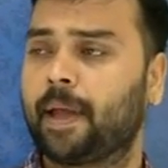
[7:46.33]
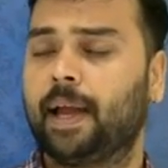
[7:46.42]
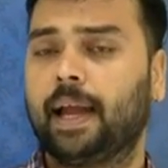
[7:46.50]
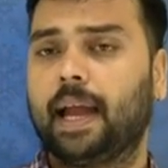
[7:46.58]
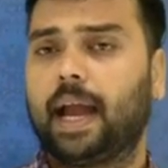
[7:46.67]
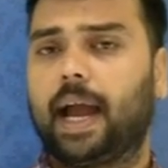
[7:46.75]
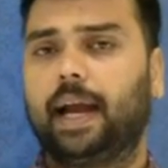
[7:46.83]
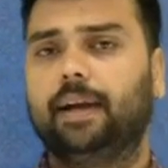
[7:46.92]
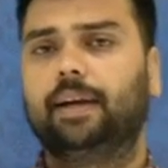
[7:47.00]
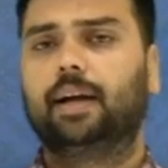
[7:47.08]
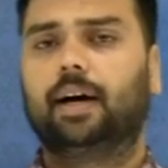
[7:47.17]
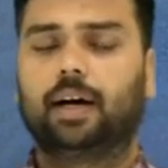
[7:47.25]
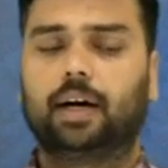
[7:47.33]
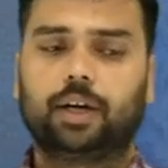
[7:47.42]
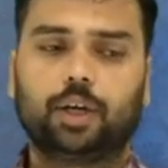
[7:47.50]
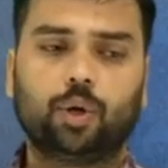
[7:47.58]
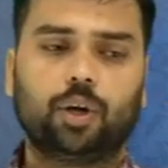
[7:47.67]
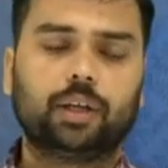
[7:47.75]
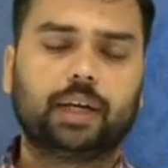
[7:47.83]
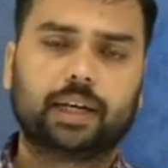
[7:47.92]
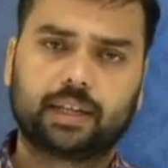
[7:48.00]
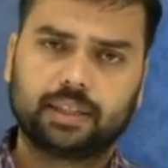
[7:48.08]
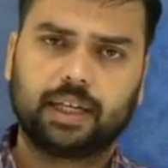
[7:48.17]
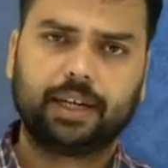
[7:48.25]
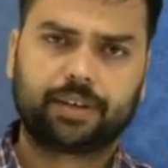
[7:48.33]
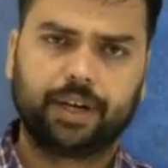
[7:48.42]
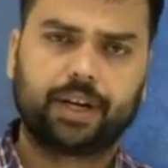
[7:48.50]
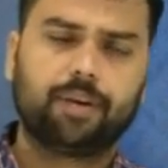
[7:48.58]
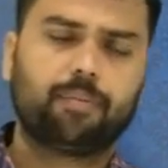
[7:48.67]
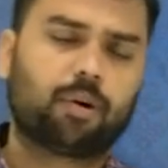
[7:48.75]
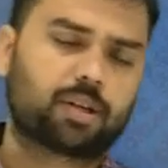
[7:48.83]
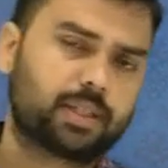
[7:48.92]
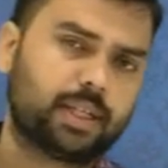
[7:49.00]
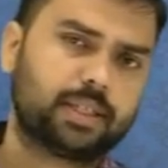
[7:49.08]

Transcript: And during it is the iterative process.